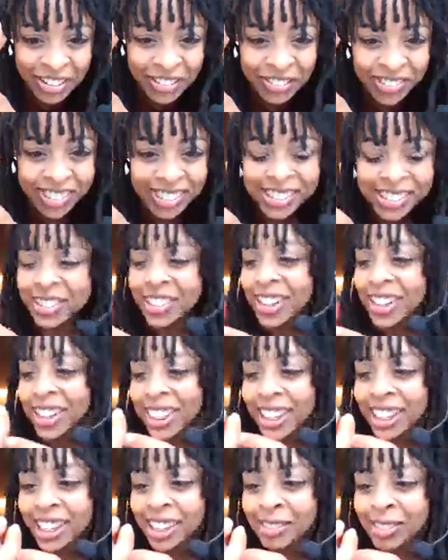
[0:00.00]
So I
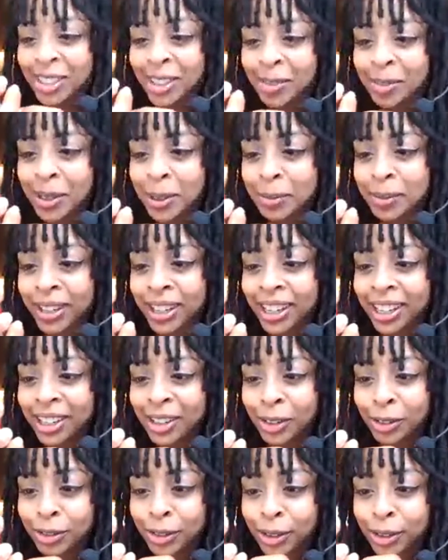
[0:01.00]
think I'm going to be buying a new
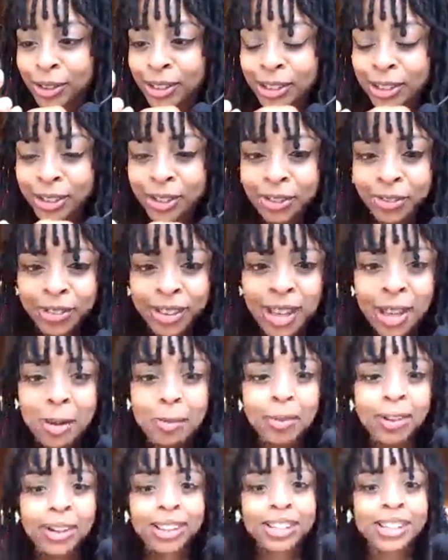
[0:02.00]
phone soon.
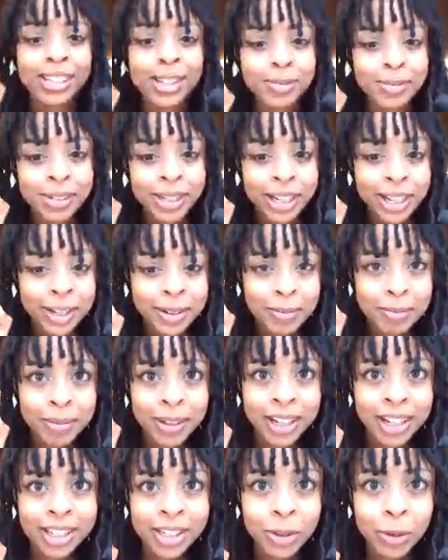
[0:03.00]
But at the same time,
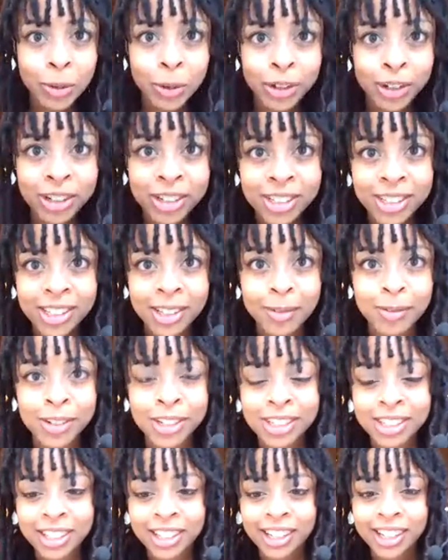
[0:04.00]
because it works, I'm
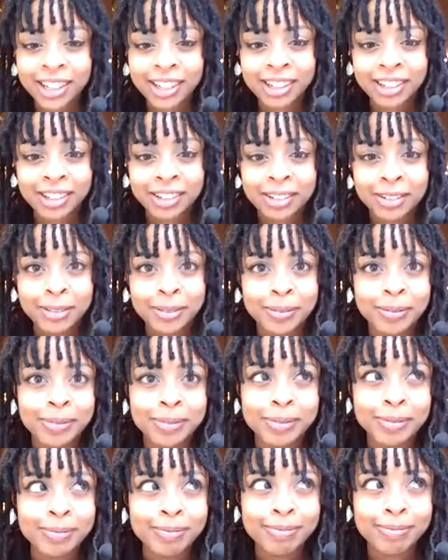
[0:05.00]
just like,
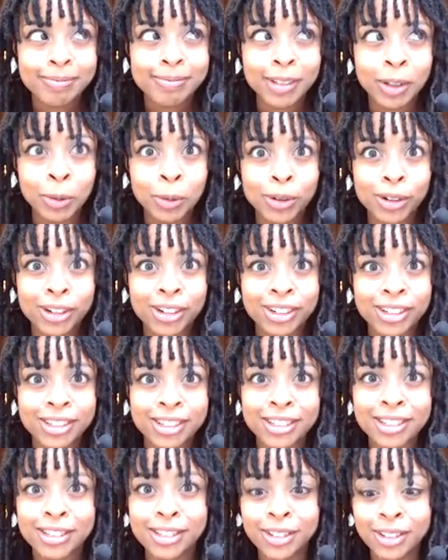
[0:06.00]
it
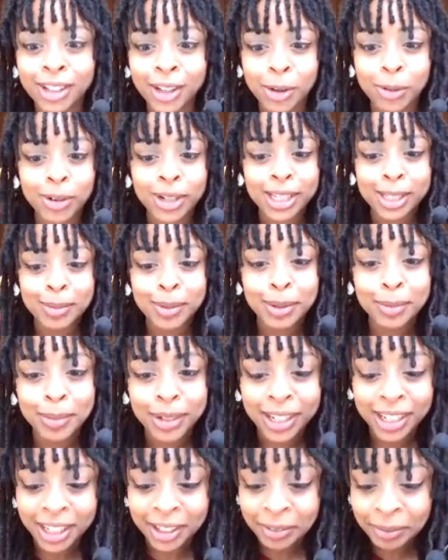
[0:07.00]
works. So, like, why spend
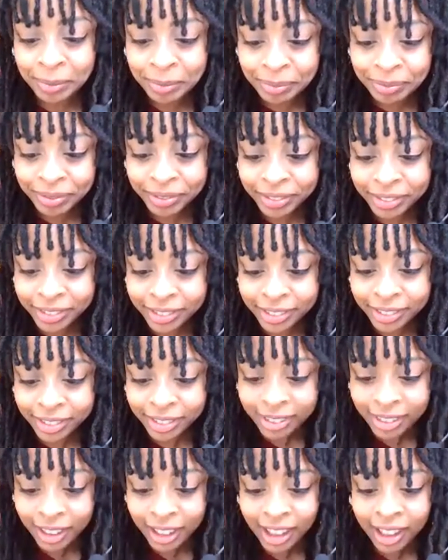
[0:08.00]
money?
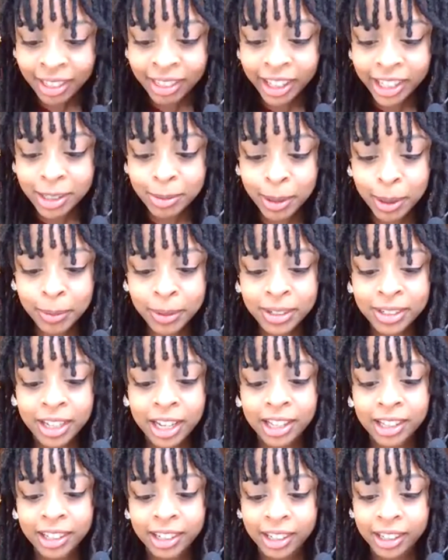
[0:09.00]
That's my
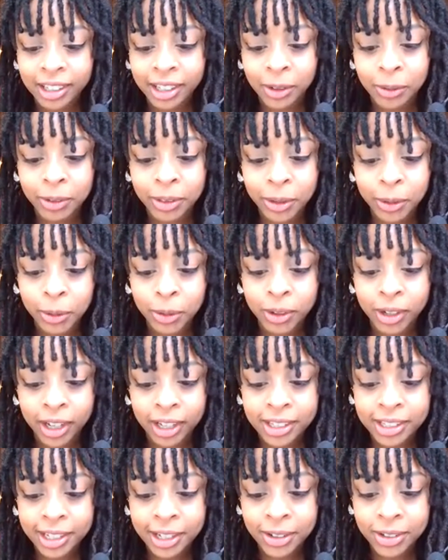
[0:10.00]
mentality, like, with the whole
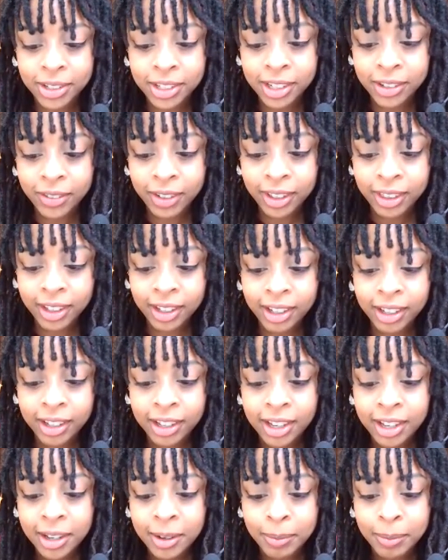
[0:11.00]
guest house and everything.